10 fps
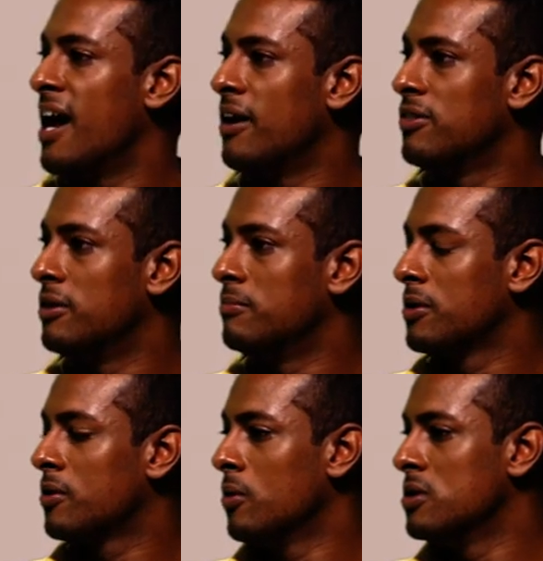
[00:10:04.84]
And then
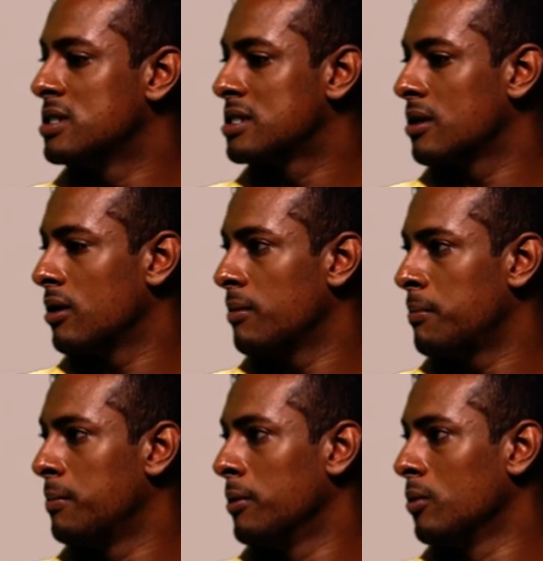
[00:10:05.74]
because
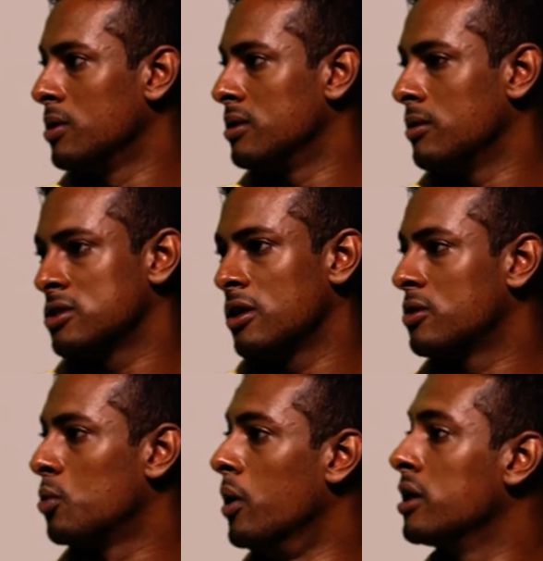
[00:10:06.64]
people
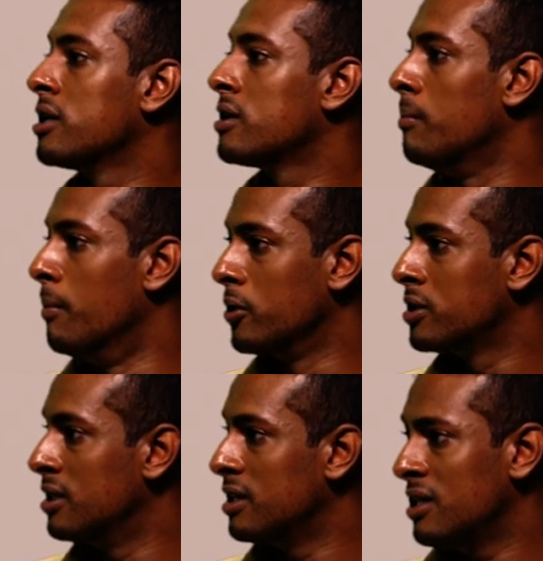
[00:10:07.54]
started working
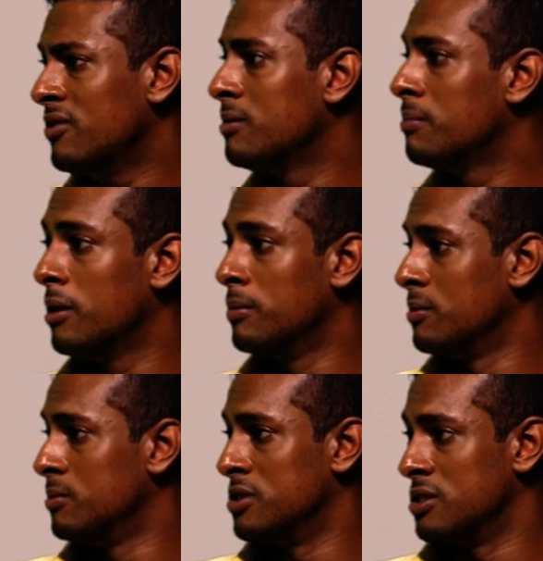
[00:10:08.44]
remotely, even in
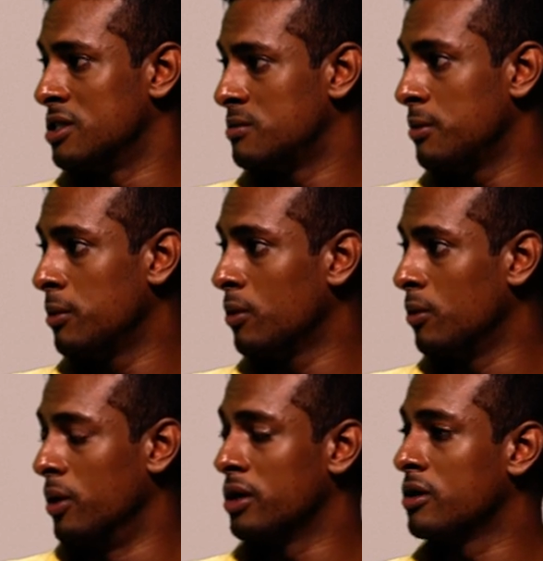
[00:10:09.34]
permanent positions, people were
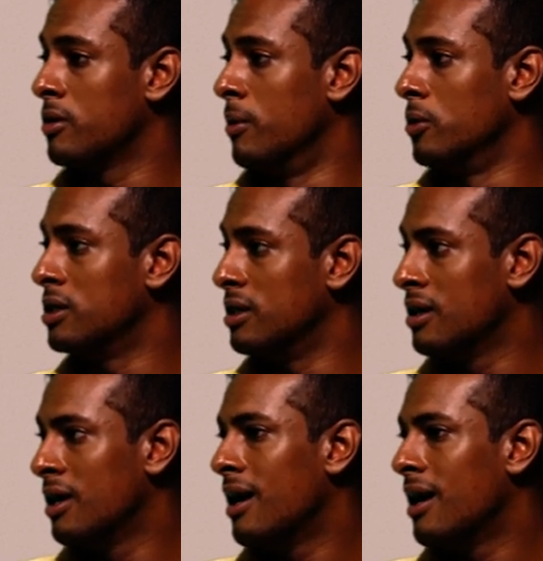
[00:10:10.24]
working remotely.